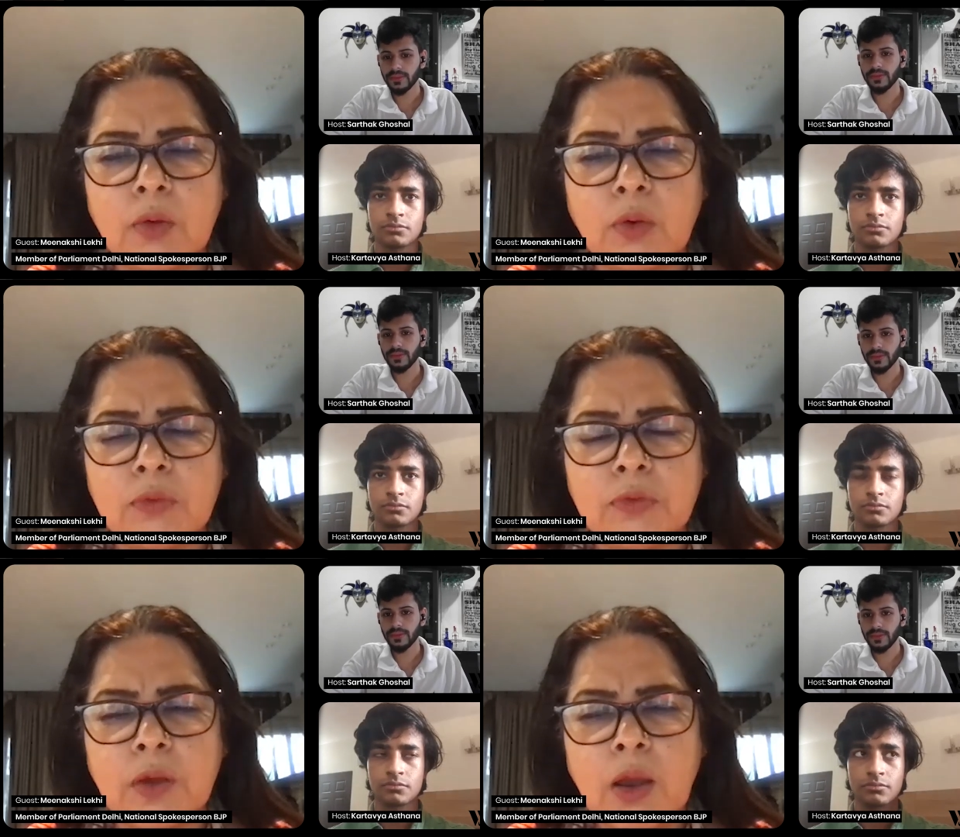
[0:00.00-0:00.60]
Speaker 1: of
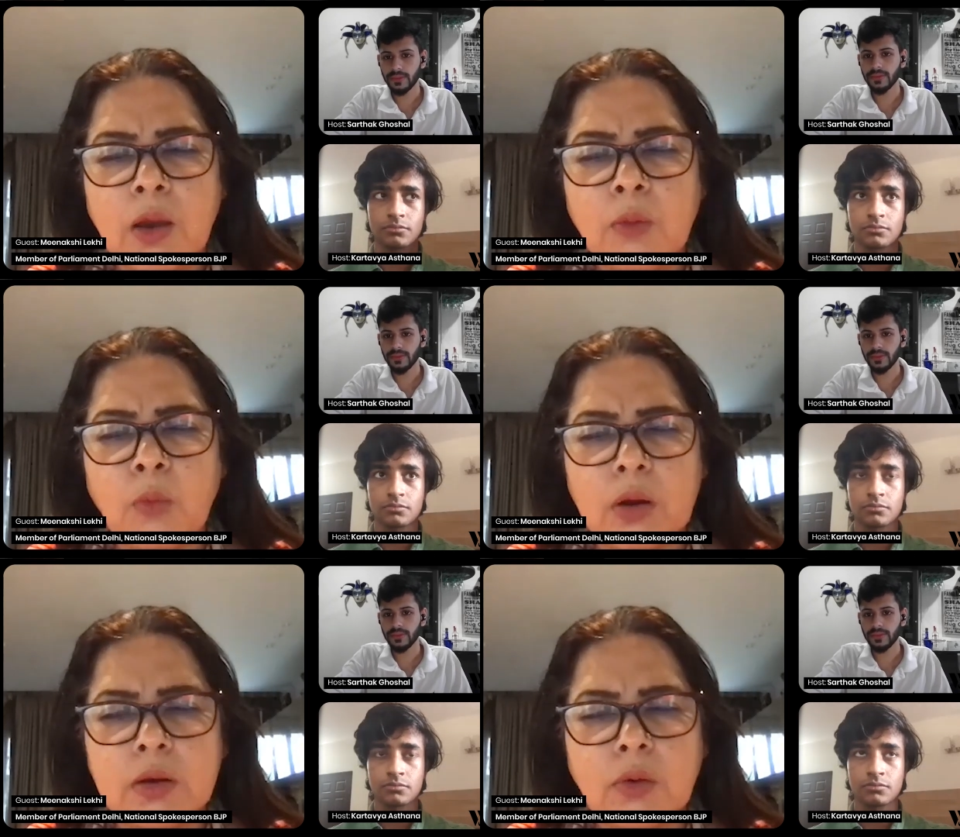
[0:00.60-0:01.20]

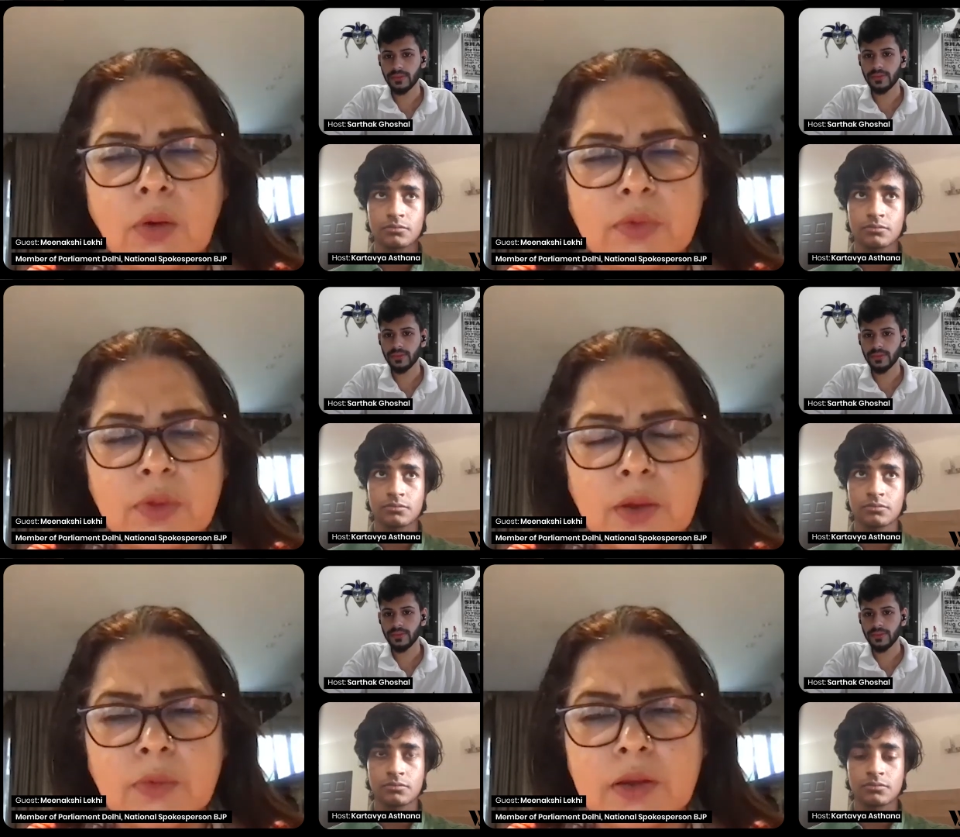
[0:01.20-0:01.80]
what
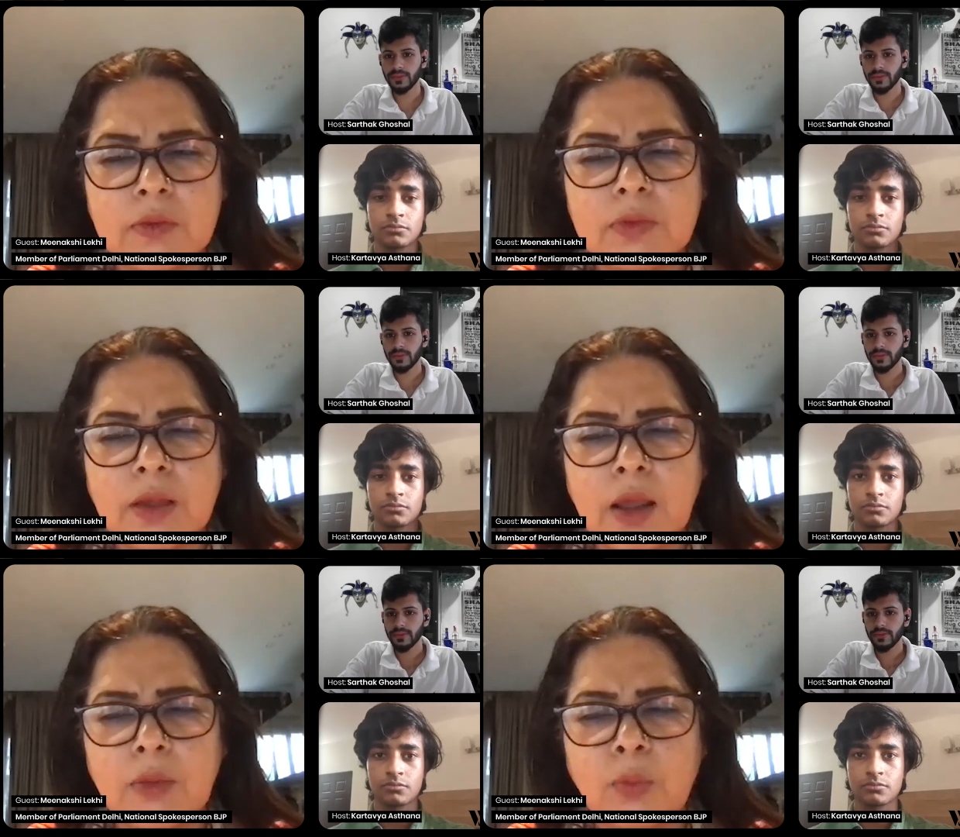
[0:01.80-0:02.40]
conservatives
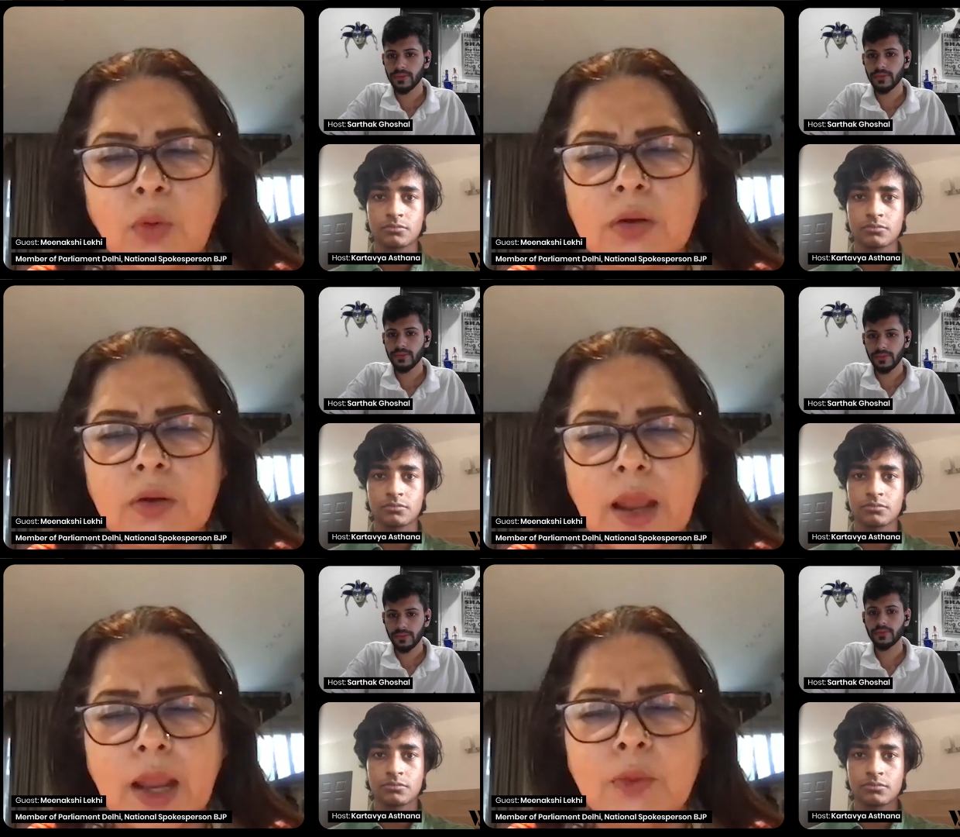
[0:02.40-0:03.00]
are, what
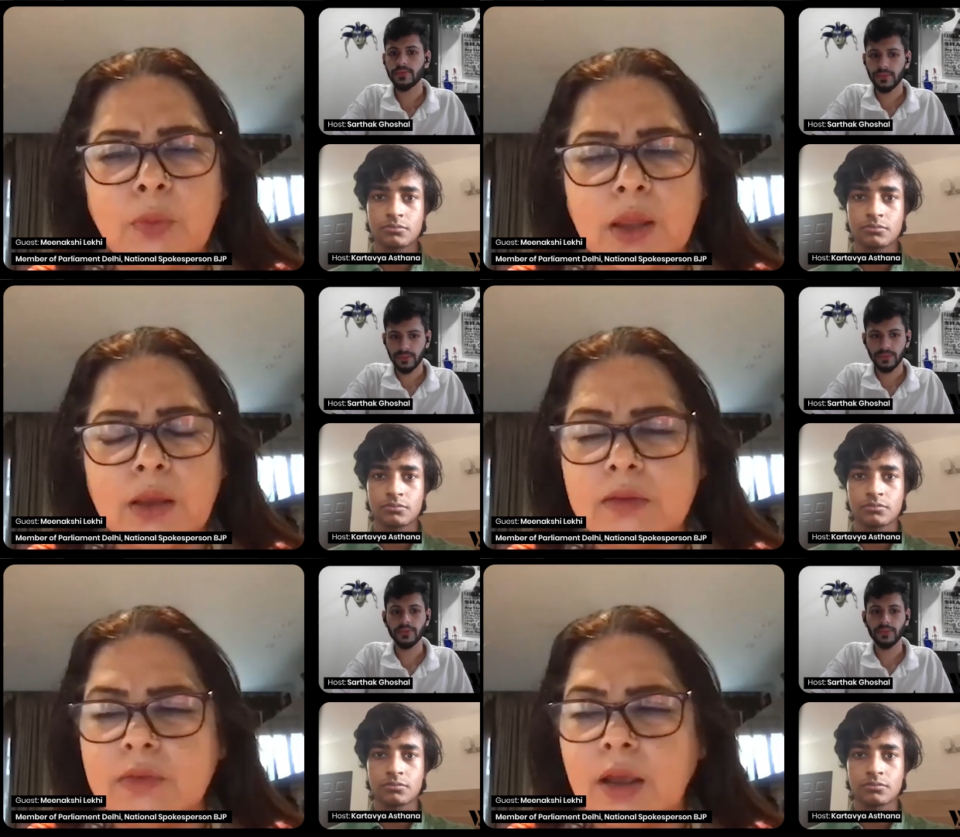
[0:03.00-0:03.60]

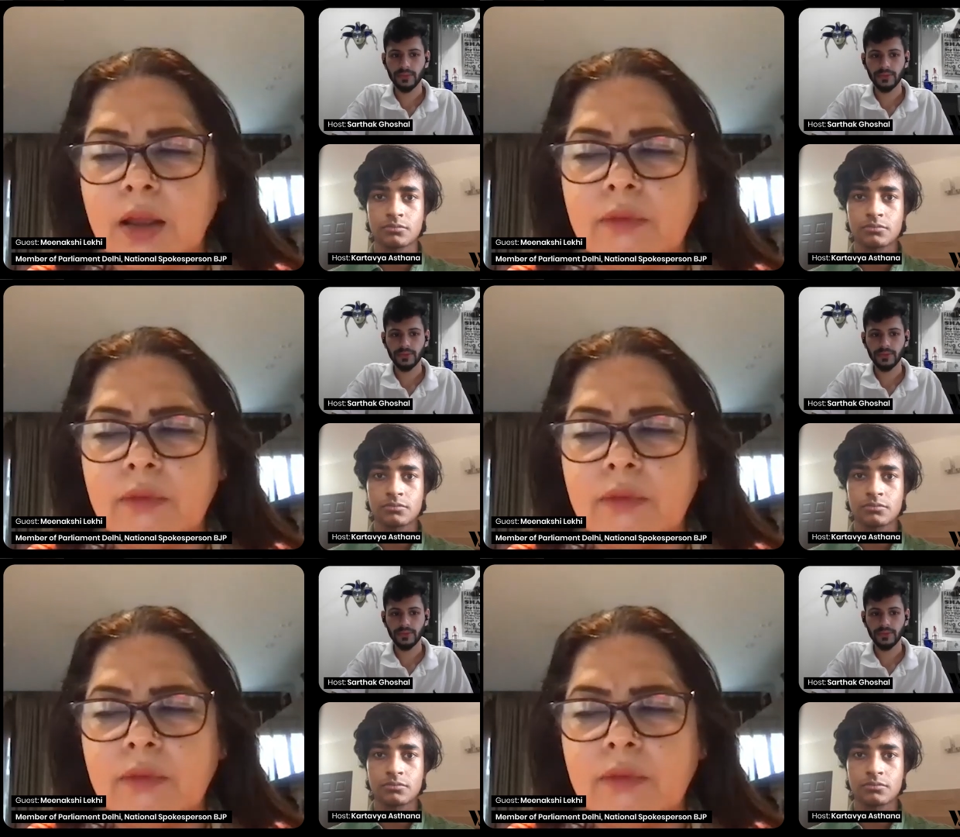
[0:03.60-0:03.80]
right-wingers are,